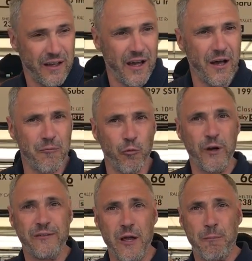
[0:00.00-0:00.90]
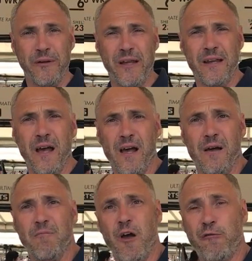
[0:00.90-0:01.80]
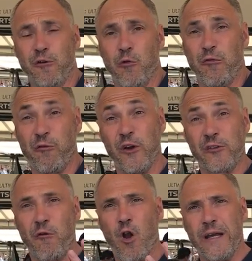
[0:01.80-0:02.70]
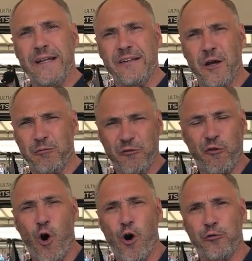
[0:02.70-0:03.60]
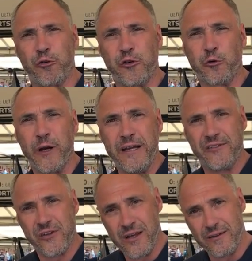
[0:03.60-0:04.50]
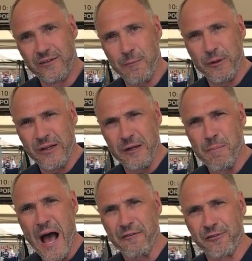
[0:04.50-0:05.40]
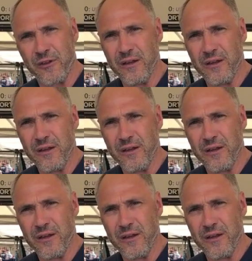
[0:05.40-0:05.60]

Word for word: Um, we dip it in, a, a, first of all, heat it up to 400 degrees, dip it in a bath,